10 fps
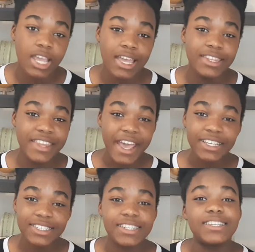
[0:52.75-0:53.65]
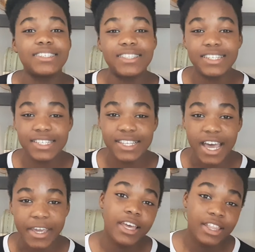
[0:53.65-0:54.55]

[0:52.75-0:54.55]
Next is the design.